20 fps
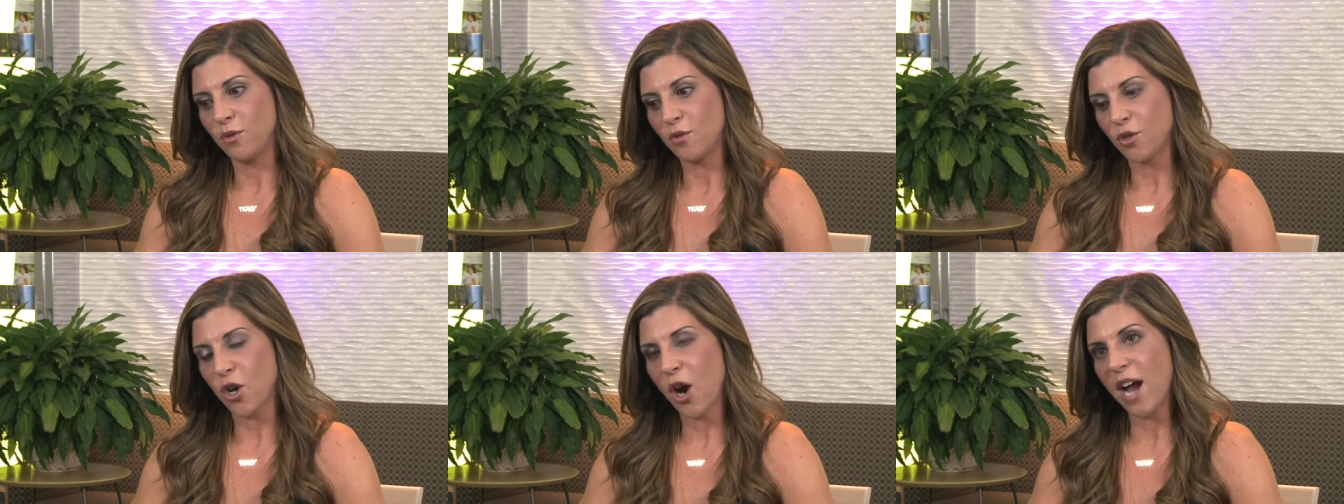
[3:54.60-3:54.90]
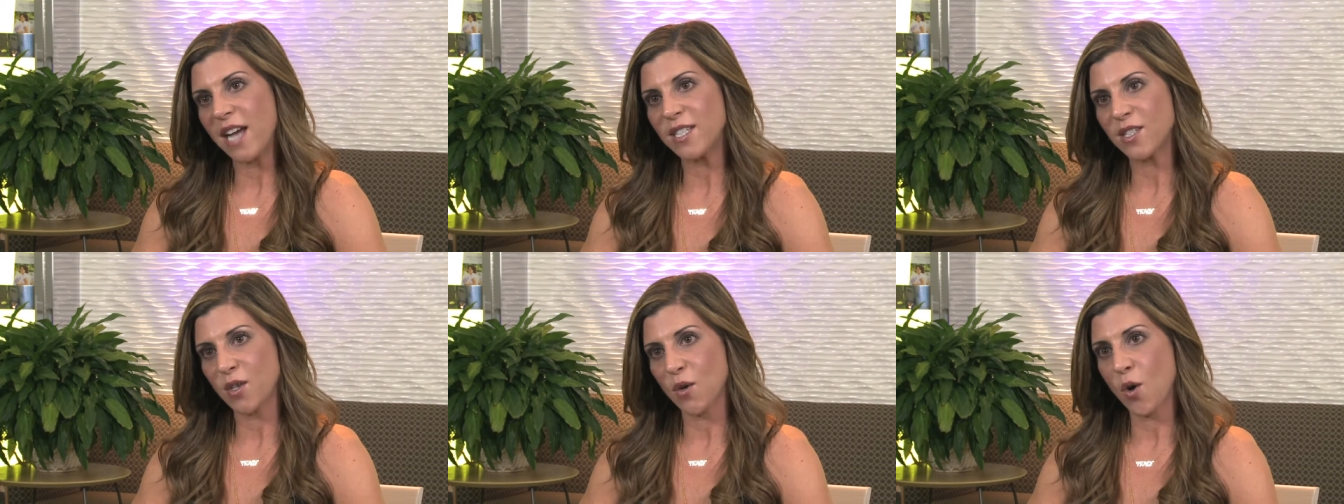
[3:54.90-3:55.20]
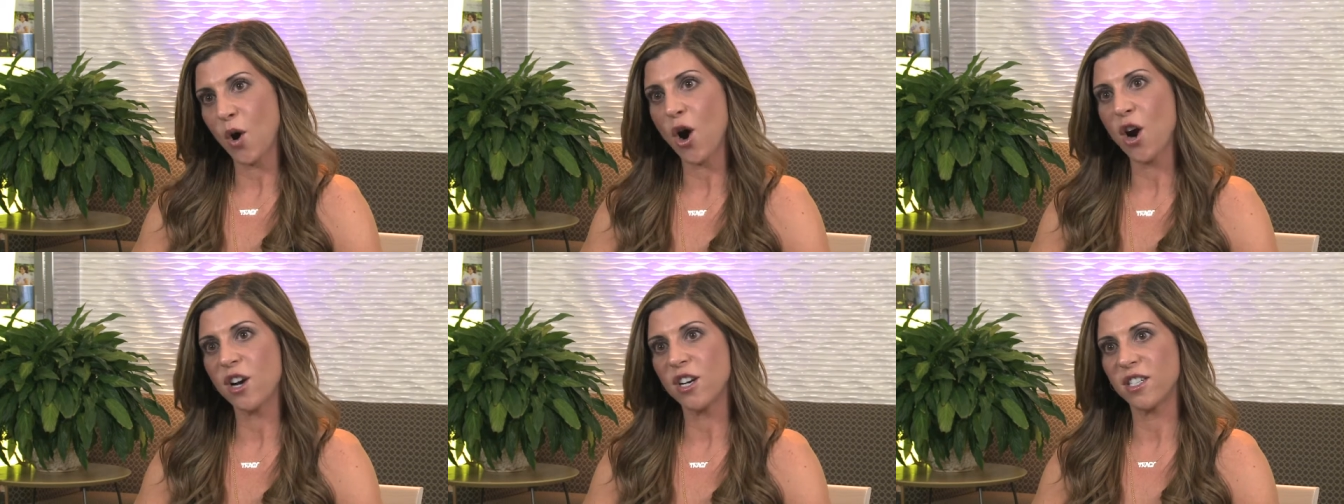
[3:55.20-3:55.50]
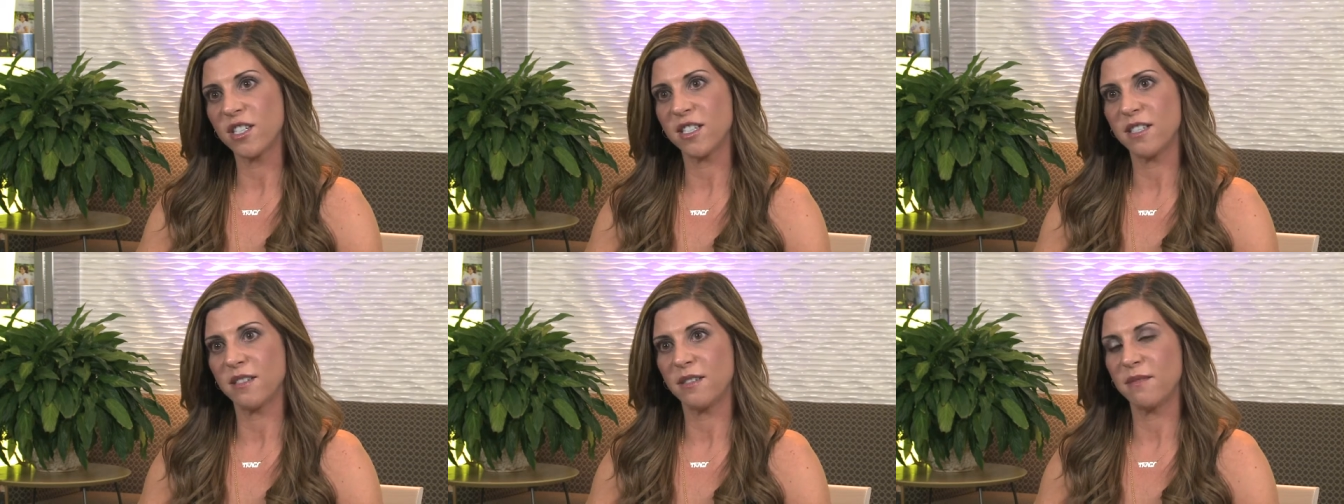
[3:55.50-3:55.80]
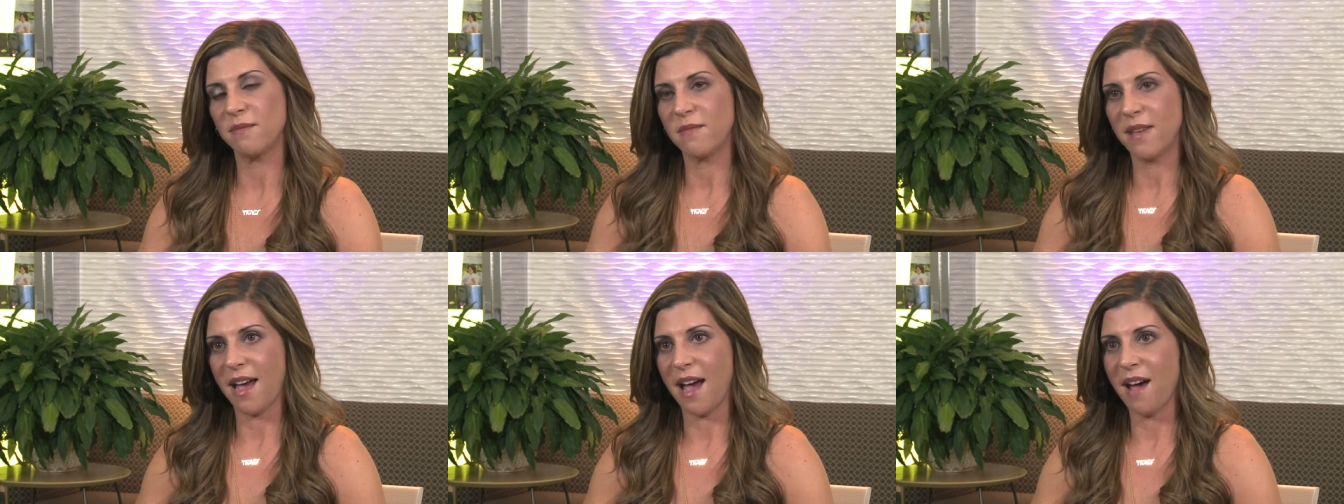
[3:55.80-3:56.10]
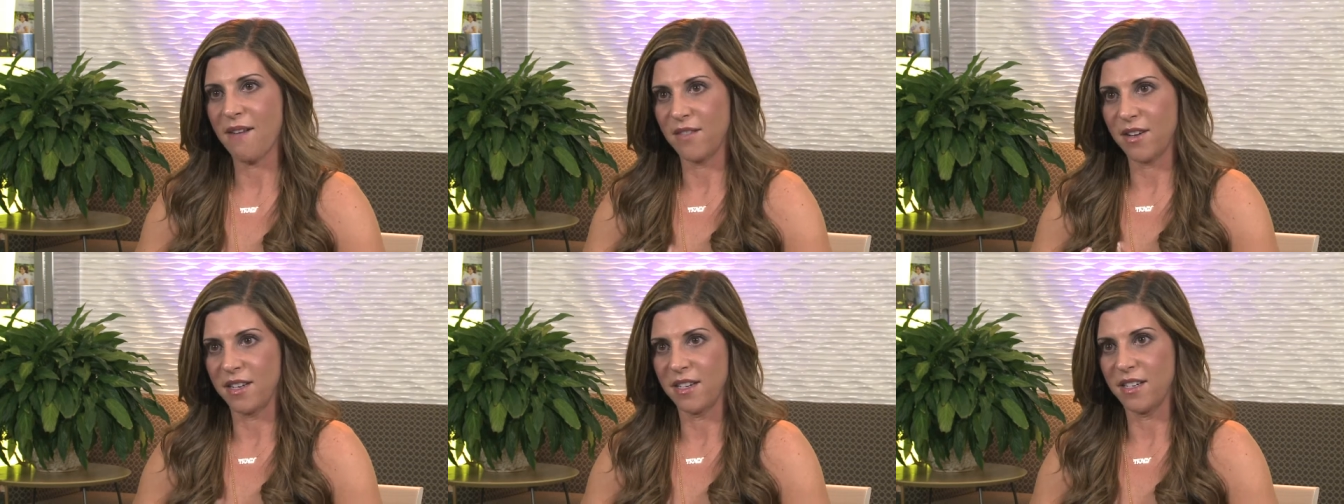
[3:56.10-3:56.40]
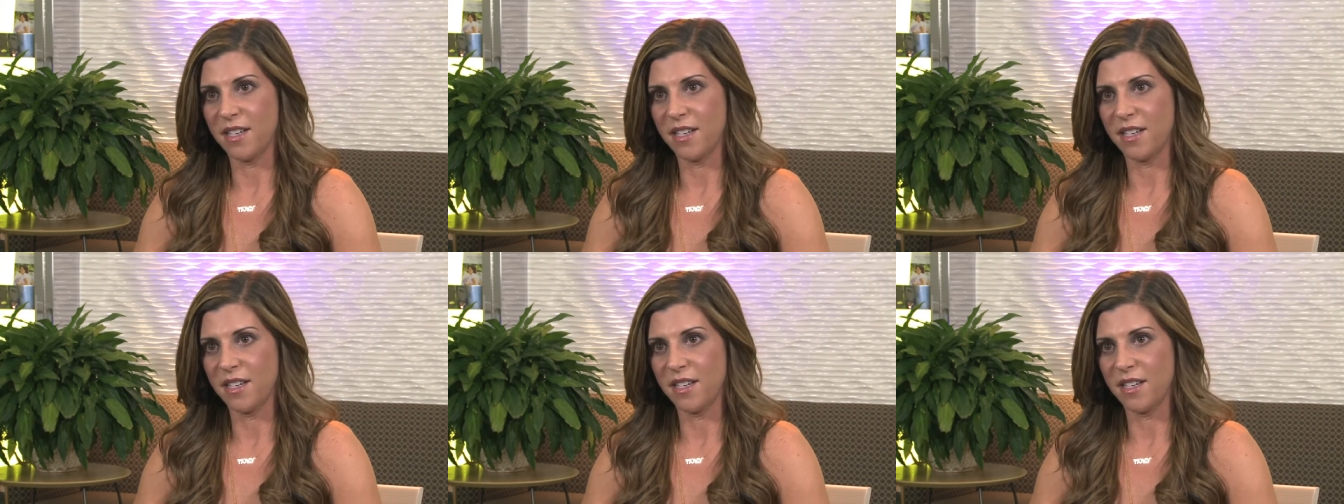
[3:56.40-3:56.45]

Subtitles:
try so hard to have a